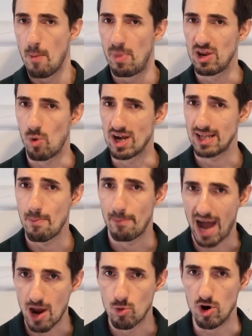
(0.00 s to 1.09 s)
But it wasn't
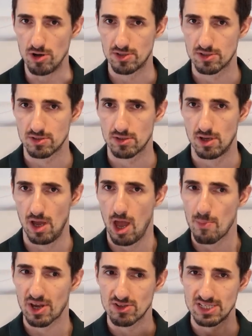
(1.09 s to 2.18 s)
my words,
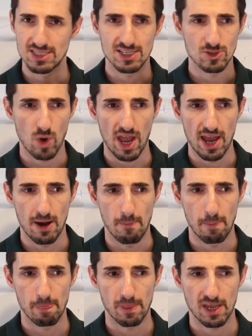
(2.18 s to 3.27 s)
because this is where
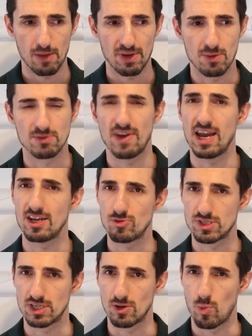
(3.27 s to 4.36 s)
it becomes very
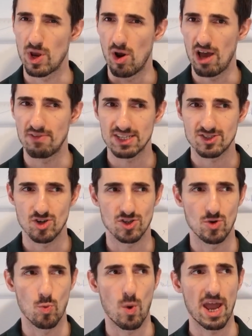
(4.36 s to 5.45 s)
interesting. We all have a
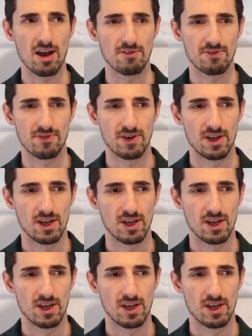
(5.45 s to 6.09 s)
certain way of